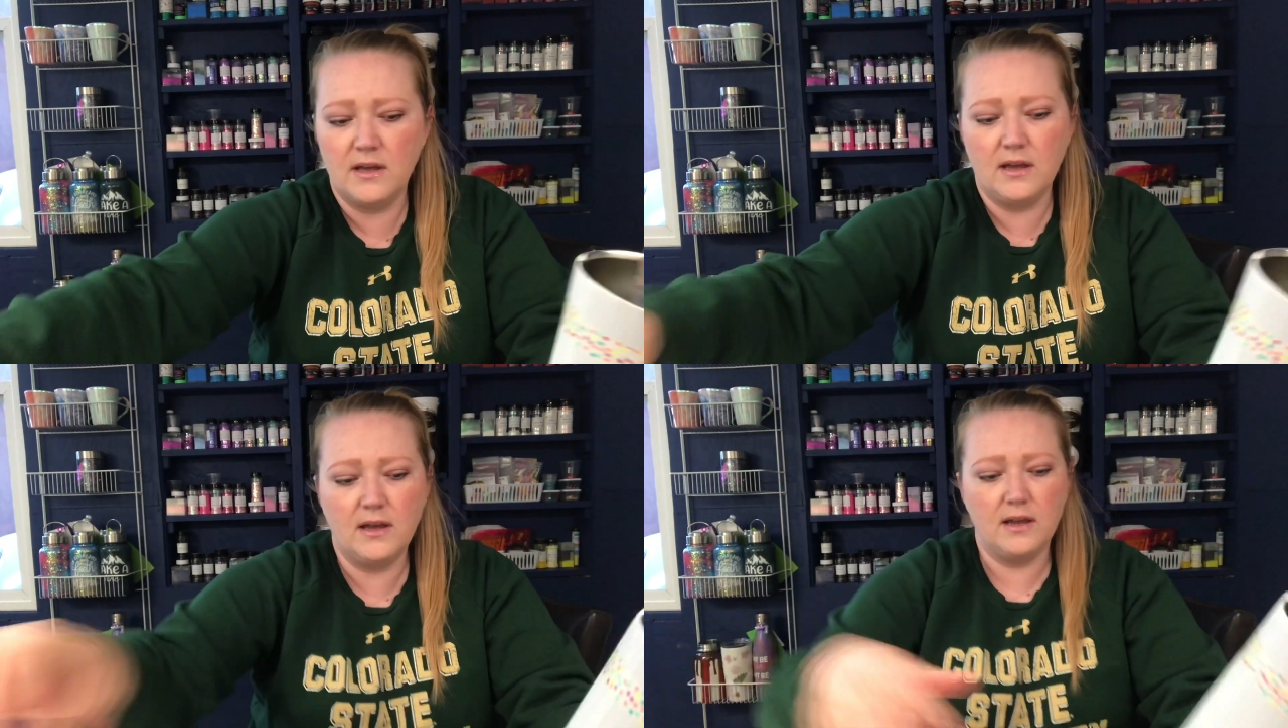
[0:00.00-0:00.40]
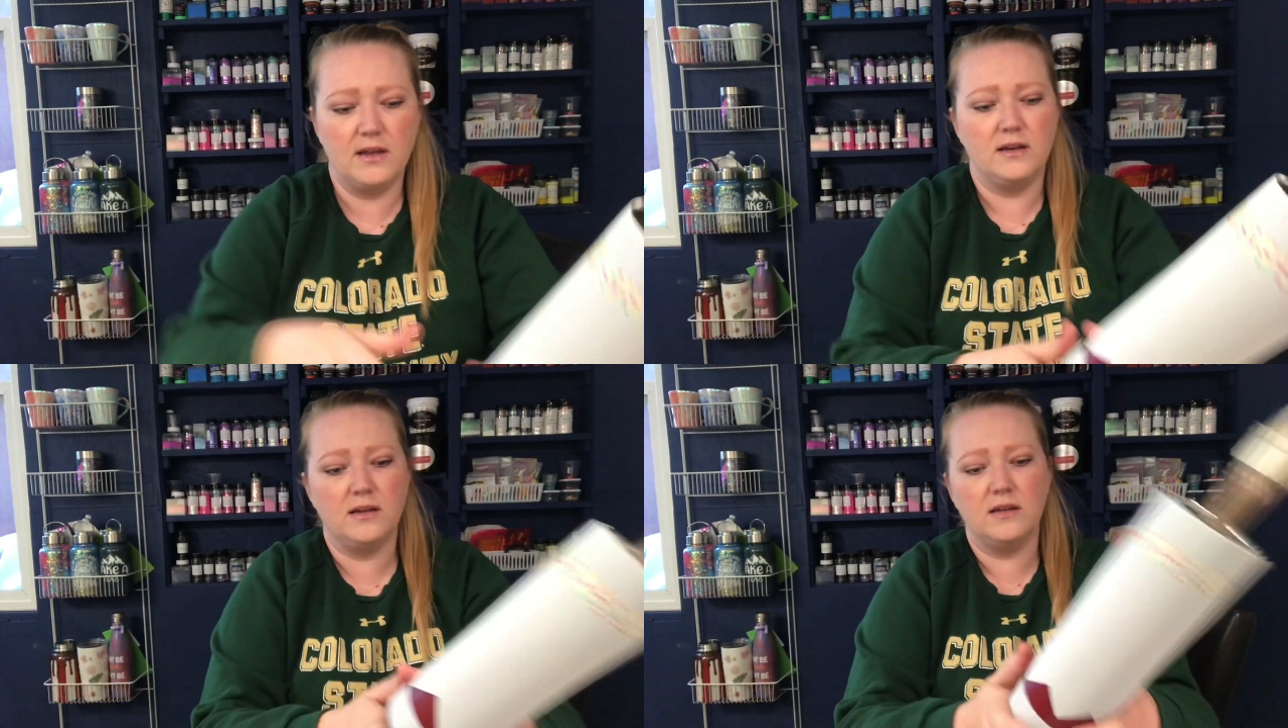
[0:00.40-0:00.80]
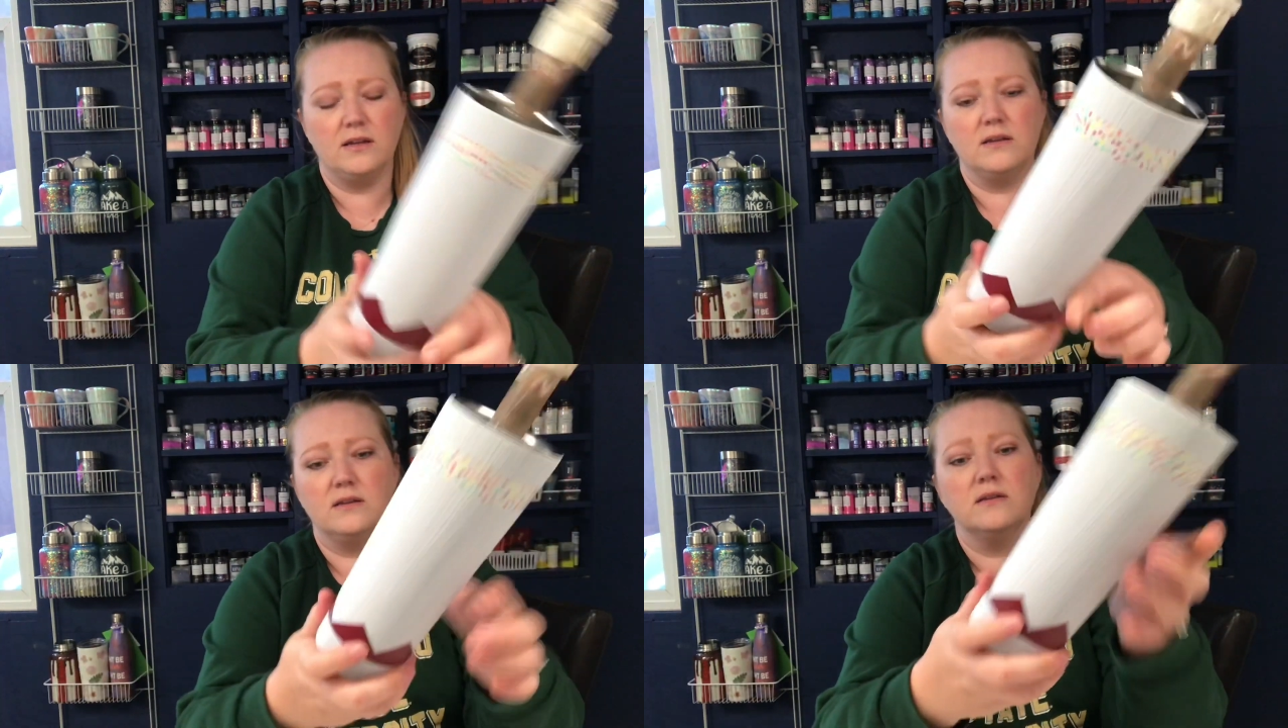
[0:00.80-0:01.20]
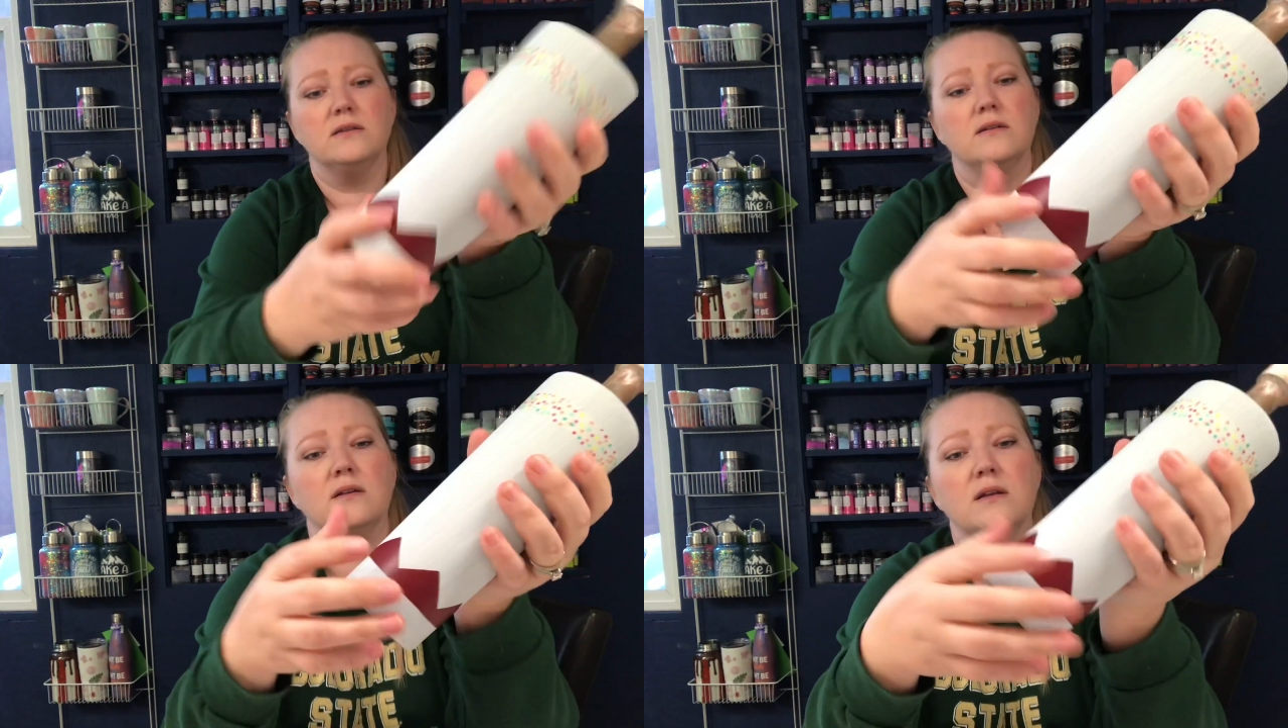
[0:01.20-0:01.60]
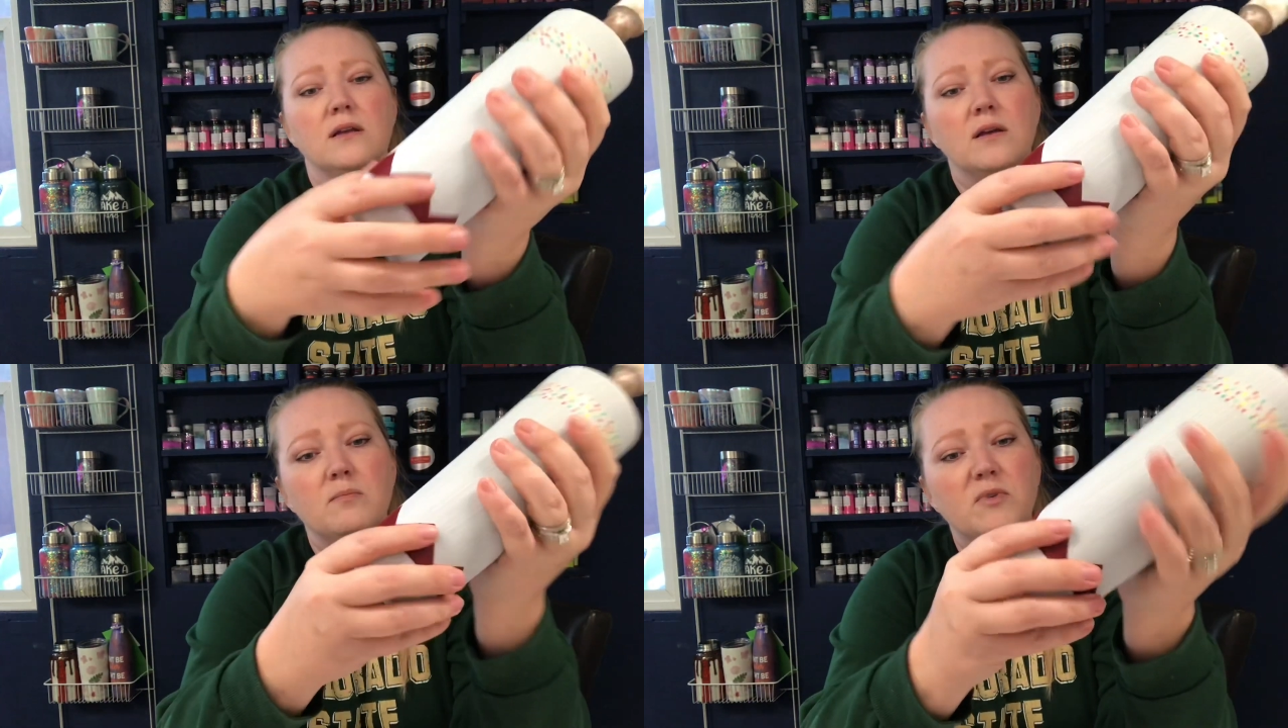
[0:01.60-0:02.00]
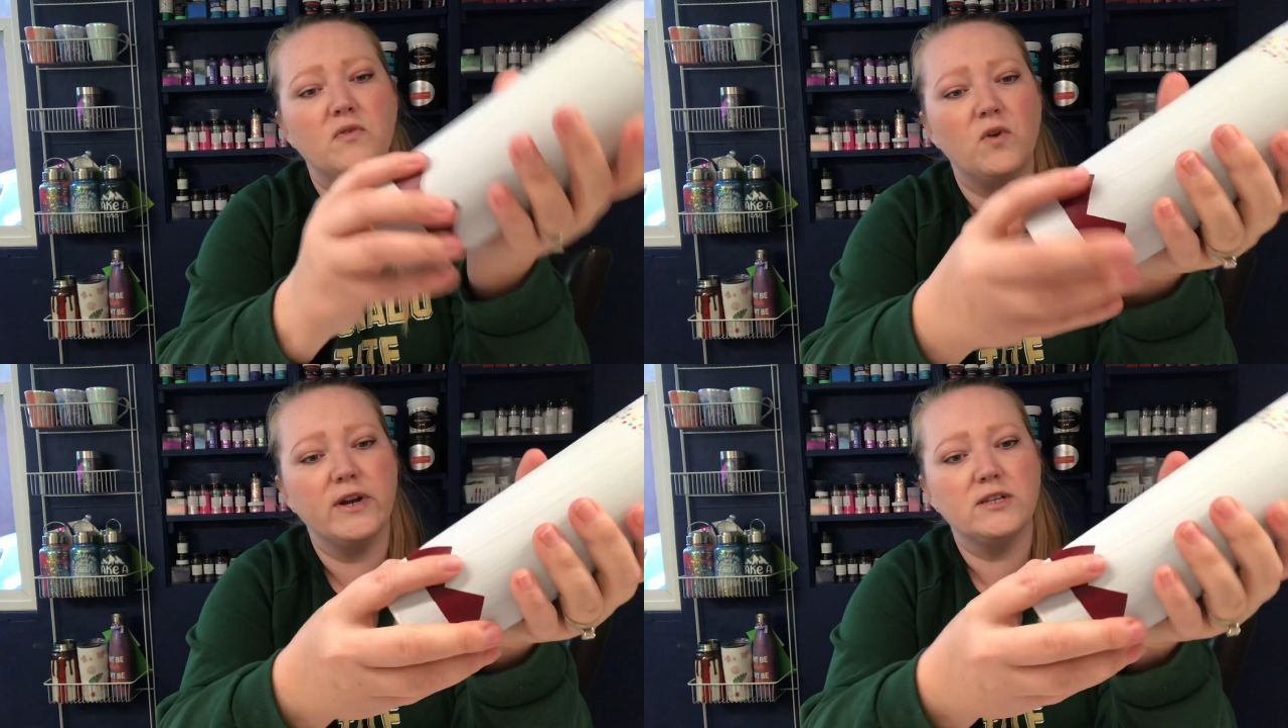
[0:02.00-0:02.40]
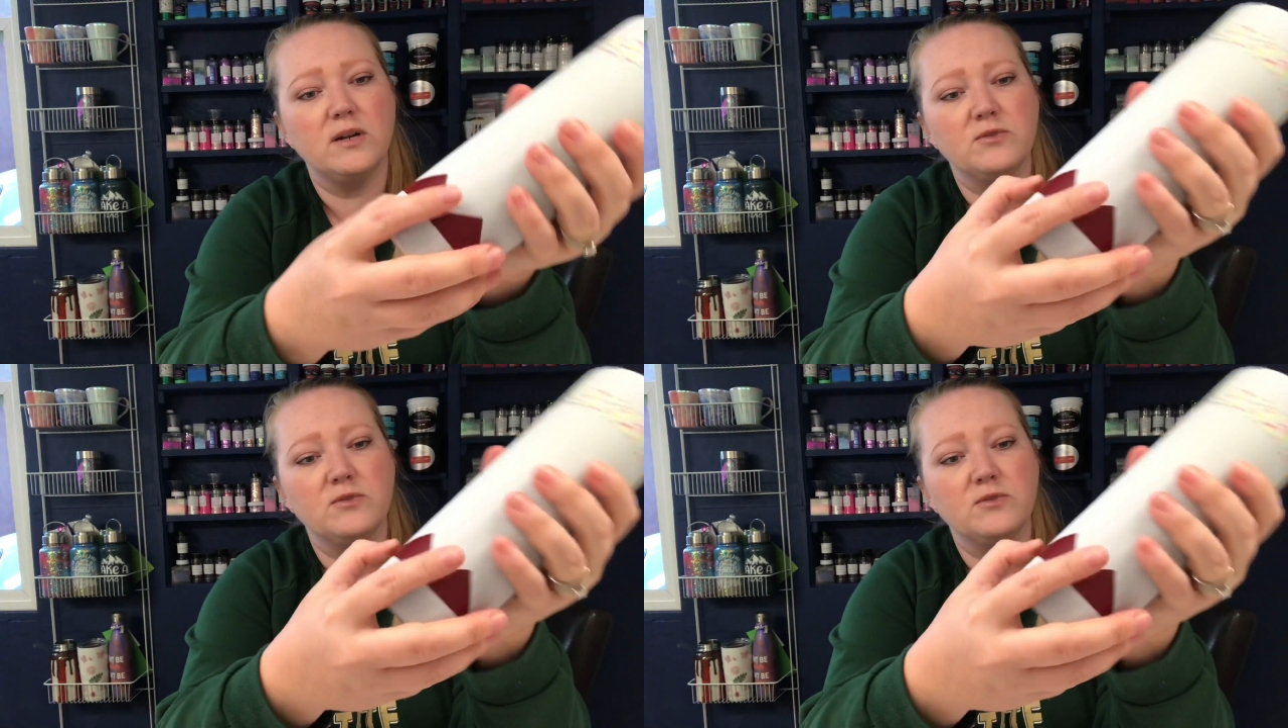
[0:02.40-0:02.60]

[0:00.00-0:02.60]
And before I get started,